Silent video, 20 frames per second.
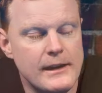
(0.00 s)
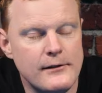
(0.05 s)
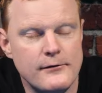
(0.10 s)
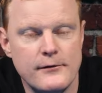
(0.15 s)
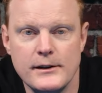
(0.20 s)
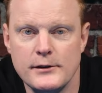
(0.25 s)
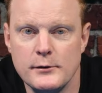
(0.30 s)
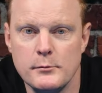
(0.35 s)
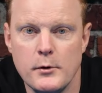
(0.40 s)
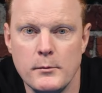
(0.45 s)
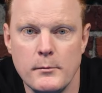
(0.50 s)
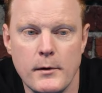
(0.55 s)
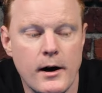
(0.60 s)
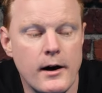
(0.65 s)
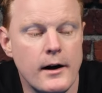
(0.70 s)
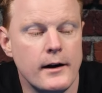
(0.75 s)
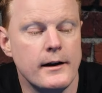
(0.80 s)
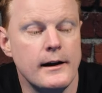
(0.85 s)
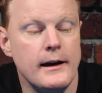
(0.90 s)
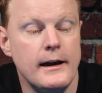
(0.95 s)
a visible
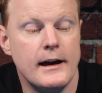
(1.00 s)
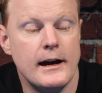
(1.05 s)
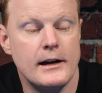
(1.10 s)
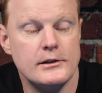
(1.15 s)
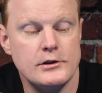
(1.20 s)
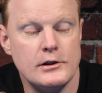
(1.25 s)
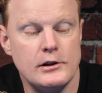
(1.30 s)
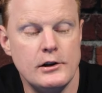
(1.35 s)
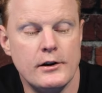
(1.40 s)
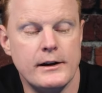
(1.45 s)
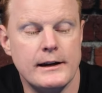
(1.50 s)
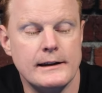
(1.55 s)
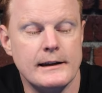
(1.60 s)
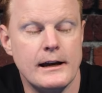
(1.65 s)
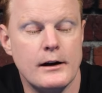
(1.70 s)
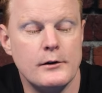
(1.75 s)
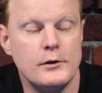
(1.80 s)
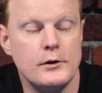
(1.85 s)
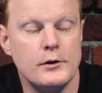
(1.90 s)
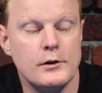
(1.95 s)
mark as you're looking
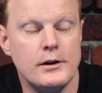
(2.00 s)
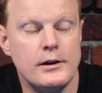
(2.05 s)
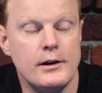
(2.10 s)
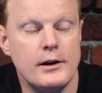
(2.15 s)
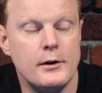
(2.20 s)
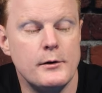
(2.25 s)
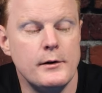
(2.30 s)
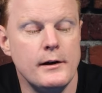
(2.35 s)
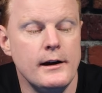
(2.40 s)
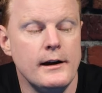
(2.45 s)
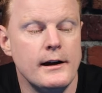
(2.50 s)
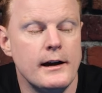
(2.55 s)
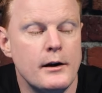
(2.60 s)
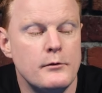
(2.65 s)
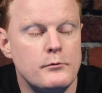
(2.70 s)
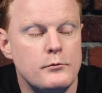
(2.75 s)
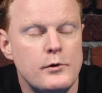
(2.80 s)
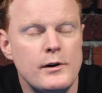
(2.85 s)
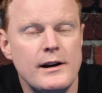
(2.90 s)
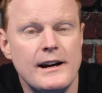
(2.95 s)
down your cue.
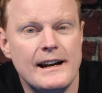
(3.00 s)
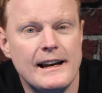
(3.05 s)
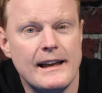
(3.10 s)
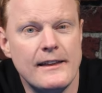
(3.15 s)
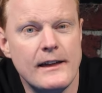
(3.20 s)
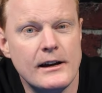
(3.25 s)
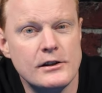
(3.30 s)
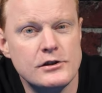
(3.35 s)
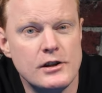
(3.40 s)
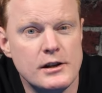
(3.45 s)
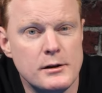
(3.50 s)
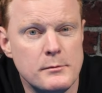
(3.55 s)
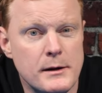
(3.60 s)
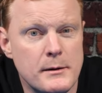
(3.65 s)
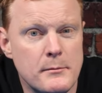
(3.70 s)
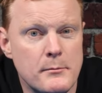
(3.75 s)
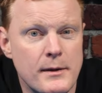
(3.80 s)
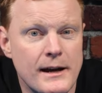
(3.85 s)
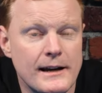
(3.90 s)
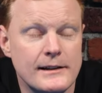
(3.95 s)
And really, that should have
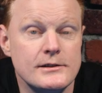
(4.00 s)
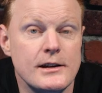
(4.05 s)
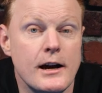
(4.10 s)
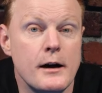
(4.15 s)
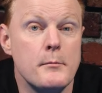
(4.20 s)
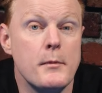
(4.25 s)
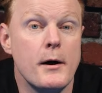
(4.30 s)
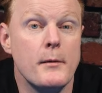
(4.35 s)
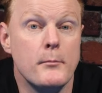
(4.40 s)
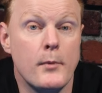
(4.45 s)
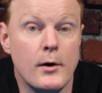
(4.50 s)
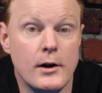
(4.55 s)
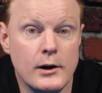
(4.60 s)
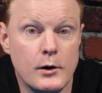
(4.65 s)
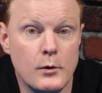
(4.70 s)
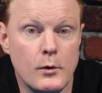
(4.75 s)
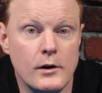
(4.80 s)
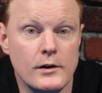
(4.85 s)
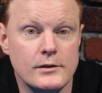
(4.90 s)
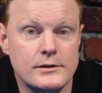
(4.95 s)
been picked up by
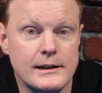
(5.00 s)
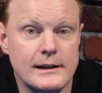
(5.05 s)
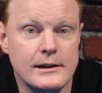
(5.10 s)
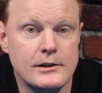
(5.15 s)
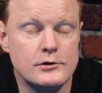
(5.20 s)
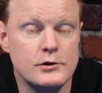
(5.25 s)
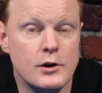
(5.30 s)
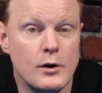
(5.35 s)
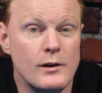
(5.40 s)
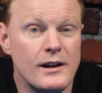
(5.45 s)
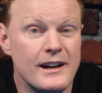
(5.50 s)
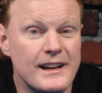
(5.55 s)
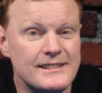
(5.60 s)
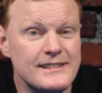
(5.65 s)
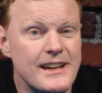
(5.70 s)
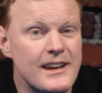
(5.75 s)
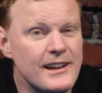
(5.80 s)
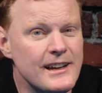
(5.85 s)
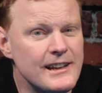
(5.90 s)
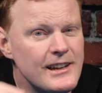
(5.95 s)
quality control. Like I
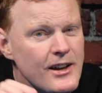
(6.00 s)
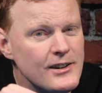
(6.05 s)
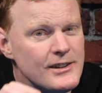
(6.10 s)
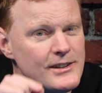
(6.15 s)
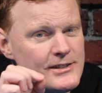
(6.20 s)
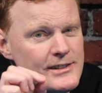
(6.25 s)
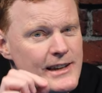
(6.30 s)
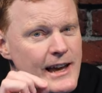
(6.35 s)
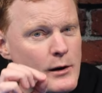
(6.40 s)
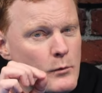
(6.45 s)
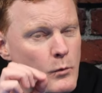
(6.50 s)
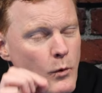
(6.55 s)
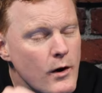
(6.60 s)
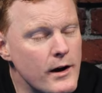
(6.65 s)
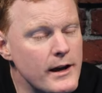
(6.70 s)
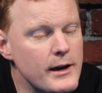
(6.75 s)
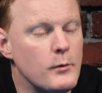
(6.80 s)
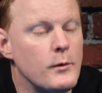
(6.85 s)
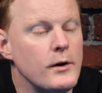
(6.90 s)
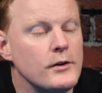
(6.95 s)
said, I can understand
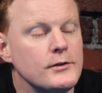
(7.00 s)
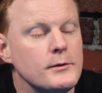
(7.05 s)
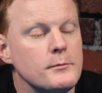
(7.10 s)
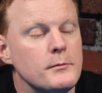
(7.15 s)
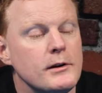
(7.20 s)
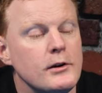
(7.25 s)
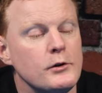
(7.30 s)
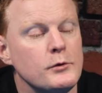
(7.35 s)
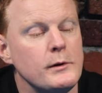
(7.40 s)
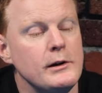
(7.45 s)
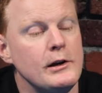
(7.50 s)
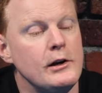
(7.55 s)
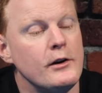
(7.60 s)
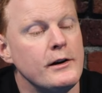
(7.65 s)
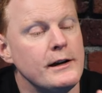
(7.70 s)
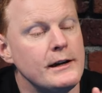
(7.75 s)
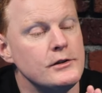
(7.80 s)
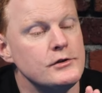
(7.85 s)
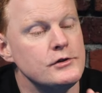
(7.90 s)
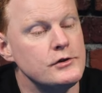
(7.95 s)
why it wasn't because when you
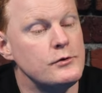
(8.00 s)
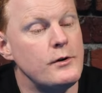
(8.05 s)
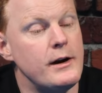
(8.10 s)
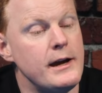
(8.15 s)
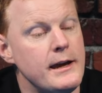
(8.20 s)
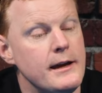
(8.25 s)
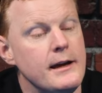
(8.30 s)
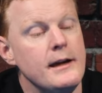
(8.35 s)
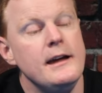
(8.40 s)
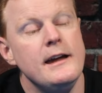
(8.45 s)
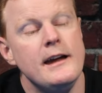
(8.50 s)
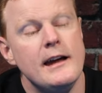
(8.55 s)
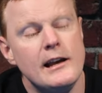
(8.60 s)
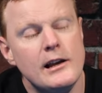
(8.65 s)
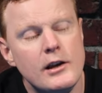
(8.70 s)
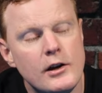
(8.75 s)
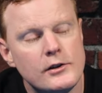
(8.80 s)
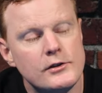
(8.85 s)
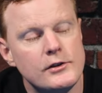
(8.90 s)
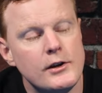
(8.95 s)
look at it straight, it
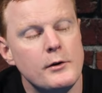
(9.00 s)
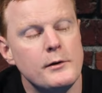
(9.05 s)
looks